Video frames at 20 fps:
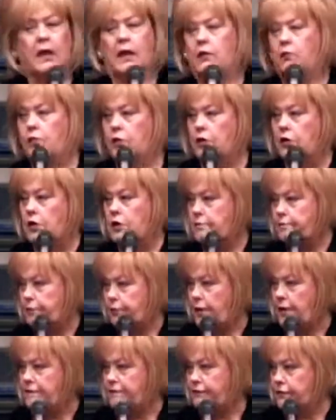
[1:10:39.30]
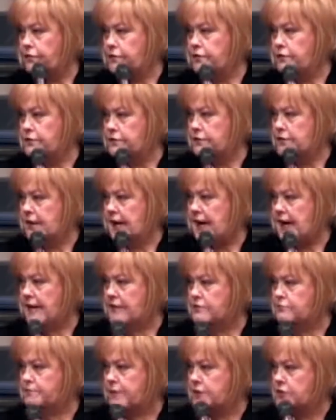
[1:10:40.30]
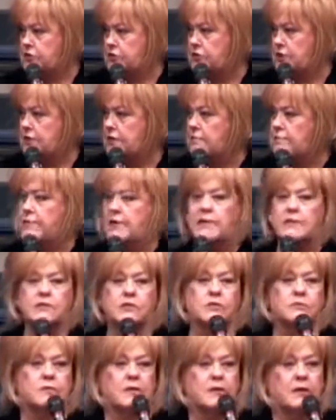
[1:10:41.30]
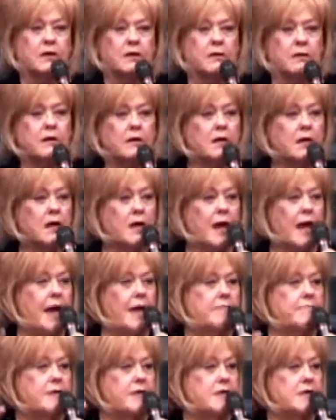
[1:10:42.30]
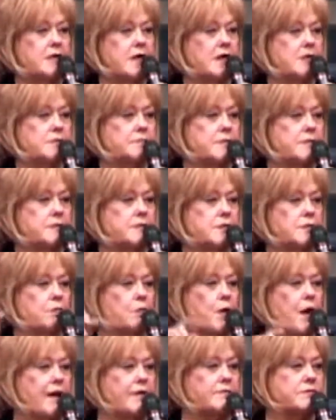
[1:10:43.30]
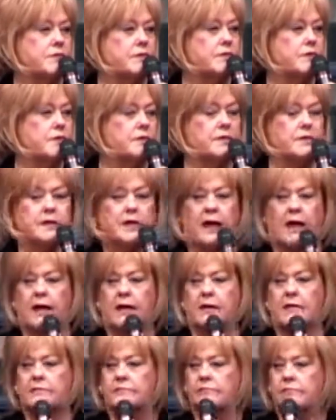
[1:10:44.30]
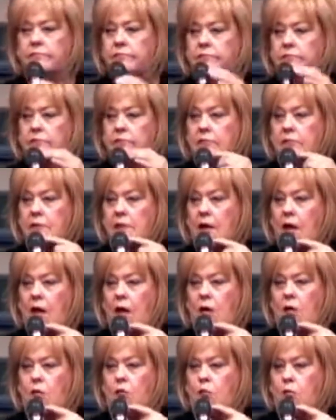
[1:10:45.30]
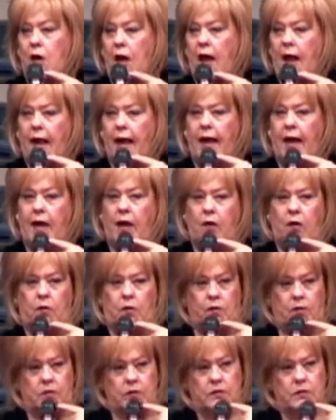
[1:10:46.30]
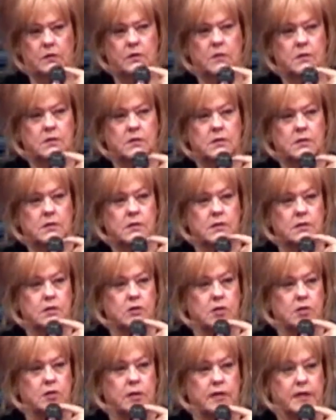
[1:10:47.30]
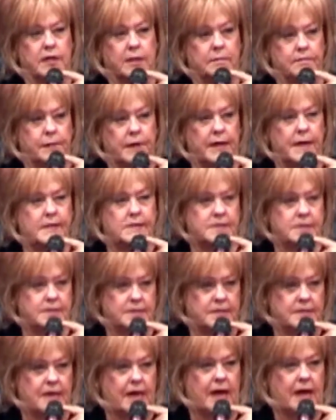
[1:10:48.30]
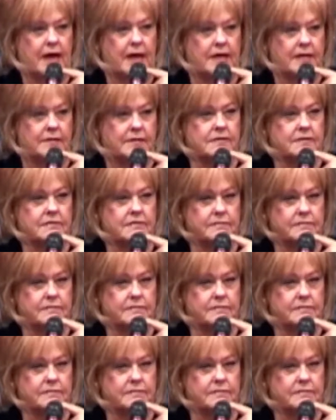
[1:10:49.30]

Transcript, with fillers: We're going to pray for you tonight, especially in the ministry here. How many husbands and wives are here tonight? Oh, wow. You're going to get blessed tonight.